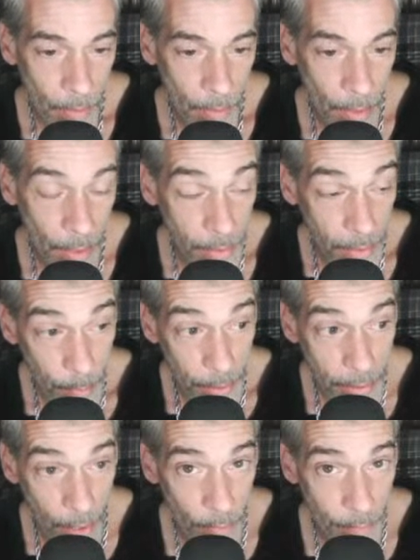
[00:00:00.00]
and it can be
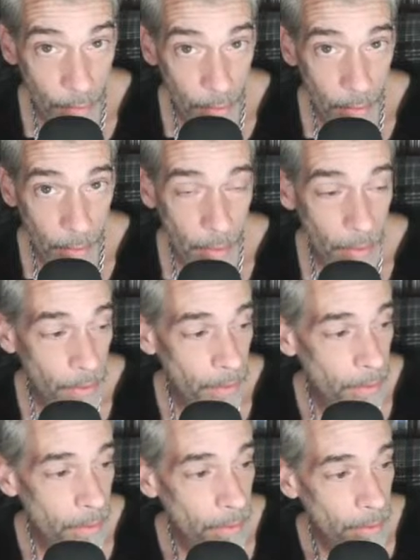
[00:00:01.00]
terrifying,
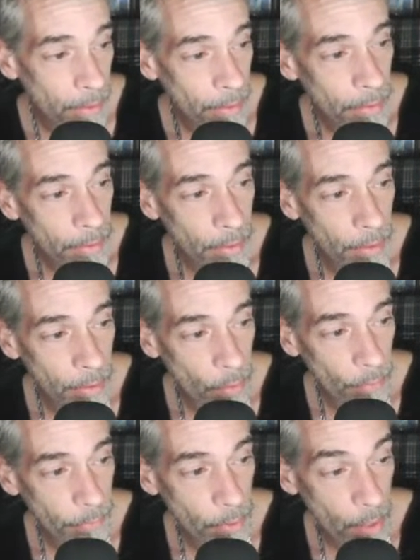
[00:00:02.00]

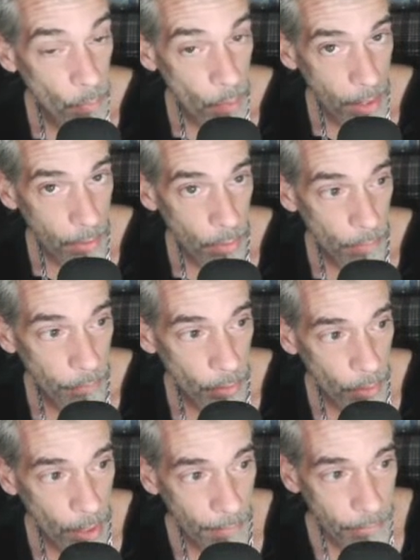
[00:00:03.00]
if you're not ready, or if you
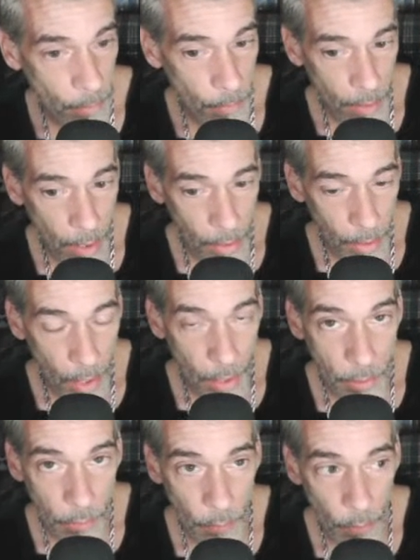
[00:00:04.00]
don't have someone to kind of guide
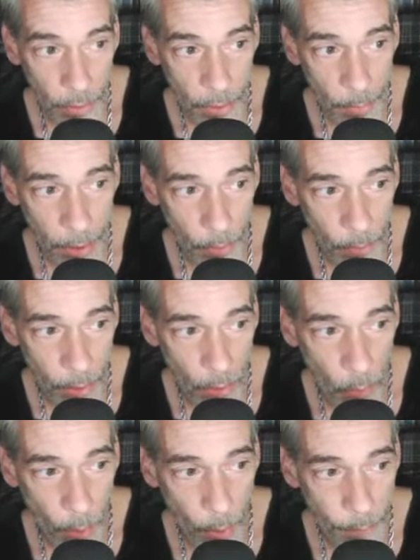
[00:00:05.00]
you through it, to be
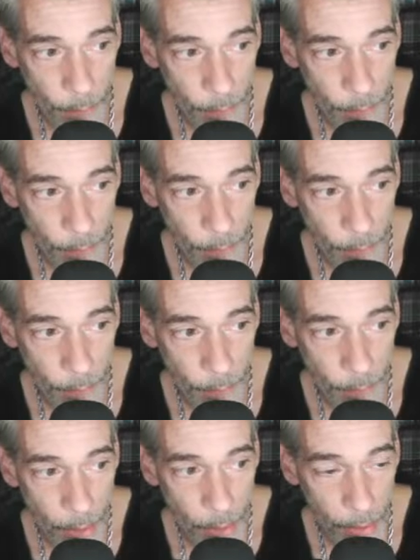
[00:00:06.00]
aware of the fact that, hey,
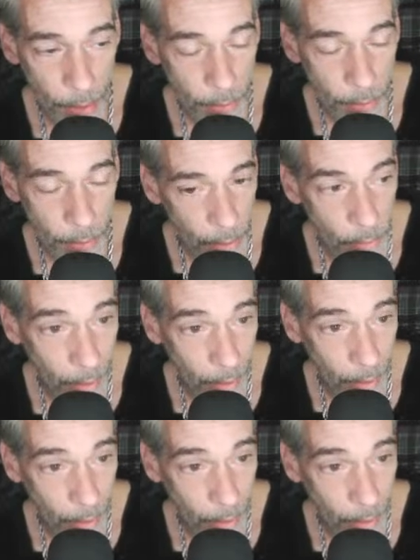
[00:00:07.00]
you're going to be okay. It's
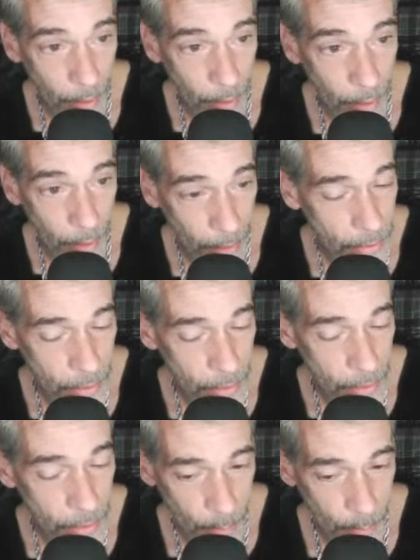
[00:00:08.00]
going to be terrifying
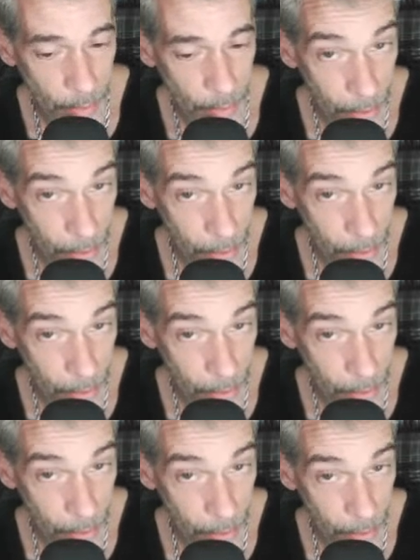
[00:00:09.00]
for a sec.
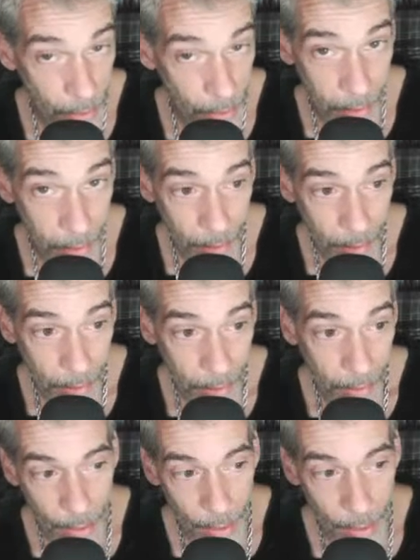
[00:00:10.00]
It's like jumping out of
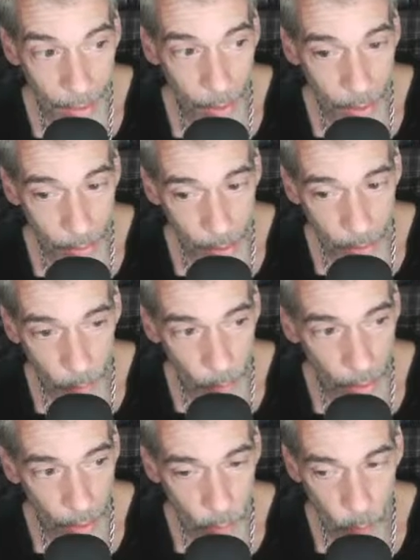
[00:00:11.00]
an airplane, and then you
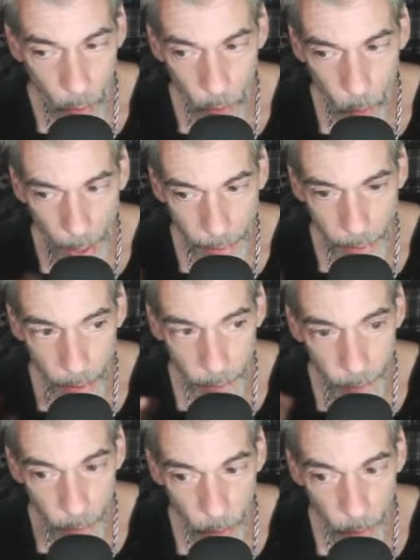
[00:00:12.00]
realize, whoa, wait, this
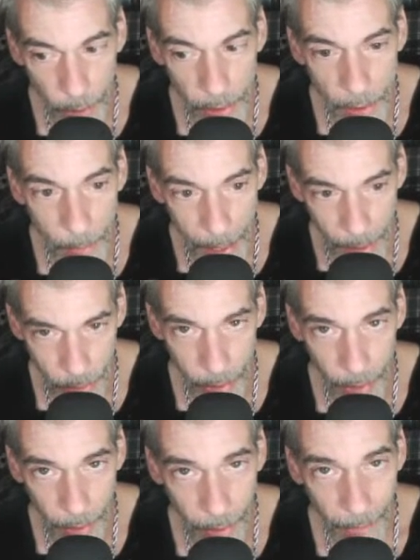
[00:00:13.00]
view is
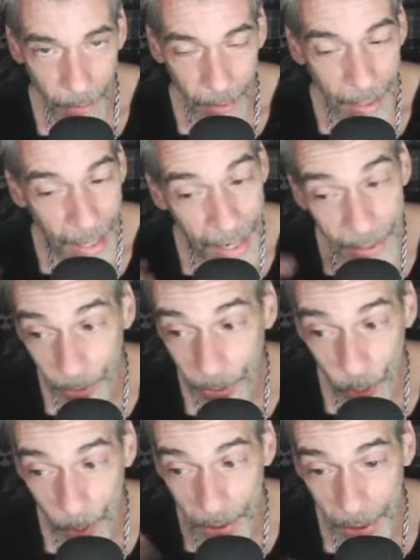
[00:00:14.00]
amazing, and you're
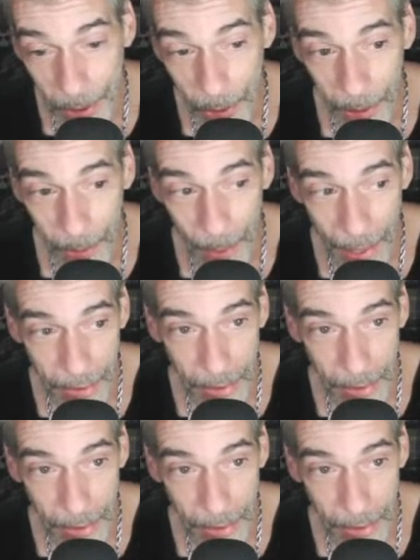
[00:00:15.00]
too busy looking around to